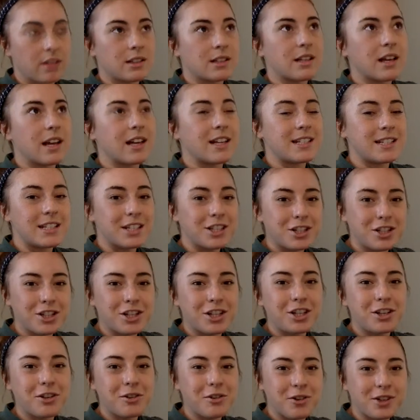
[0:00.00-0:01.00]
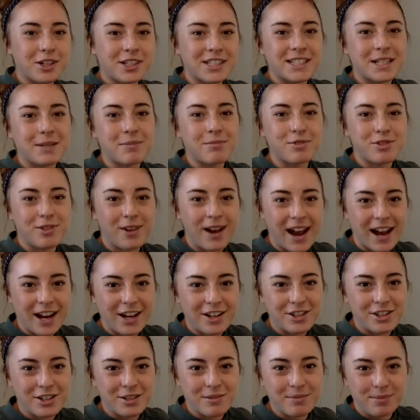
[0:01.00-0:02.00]
Addition or
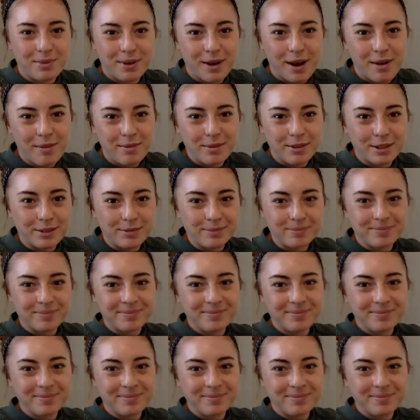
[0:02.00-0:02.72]
subtraction problem?